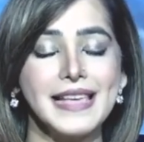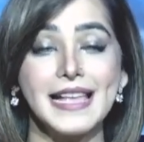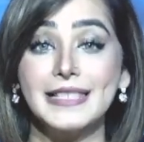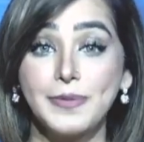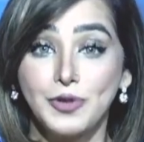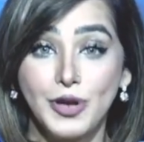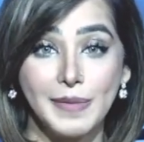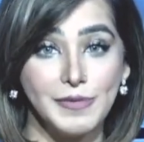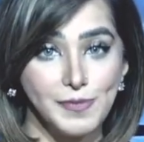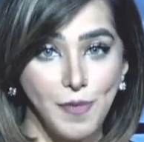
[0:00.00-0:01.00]
and
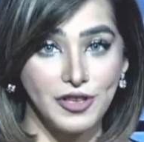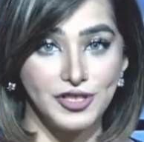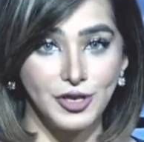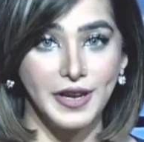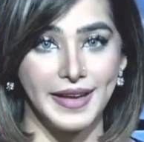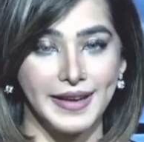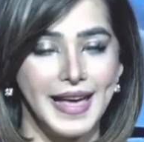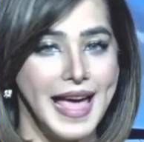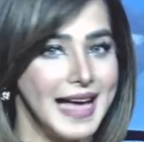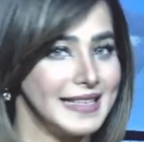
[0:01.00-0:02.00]
subscribe to Sports Today.
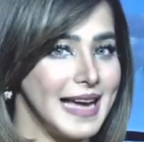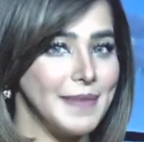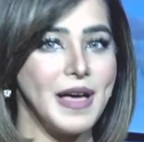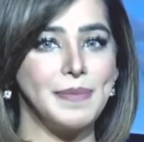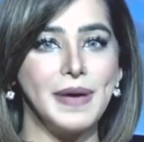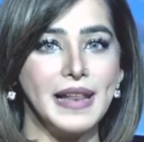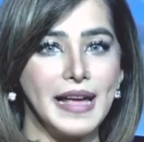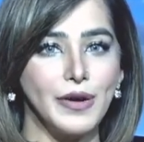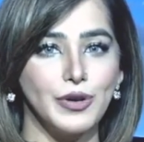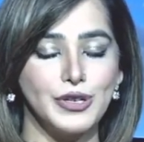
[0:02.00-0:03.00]
And tap that bell
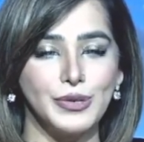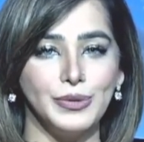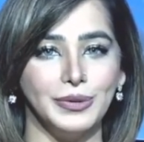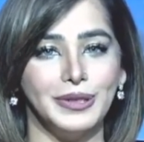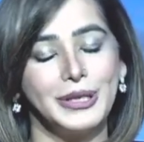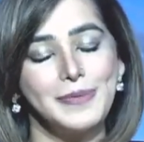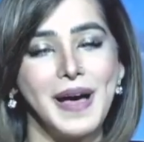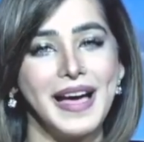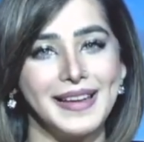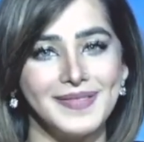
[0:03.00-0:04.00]
icon too.
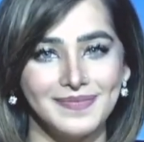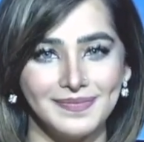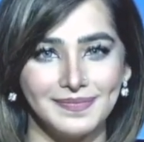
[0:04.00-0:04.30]
Goodbye.